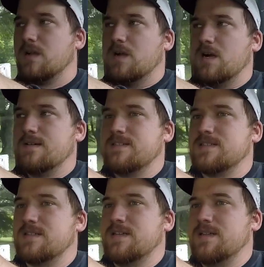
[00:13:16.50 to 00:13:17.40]
But,
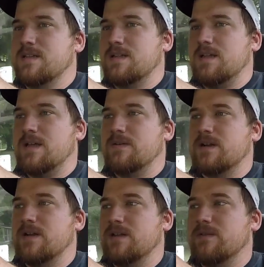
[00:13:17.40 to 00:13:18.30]
obviously, the other day when
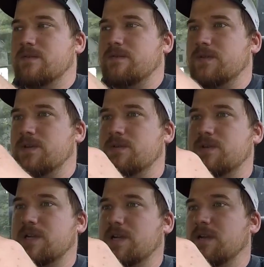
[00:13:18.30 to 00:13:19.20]
I did the
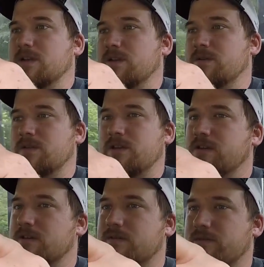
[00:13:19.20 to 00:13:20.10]
reviews, I didn't do
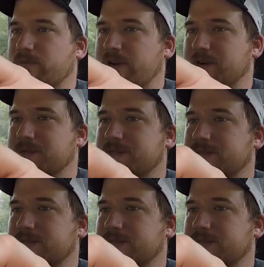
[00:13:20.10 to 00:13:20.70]
the Vermeer.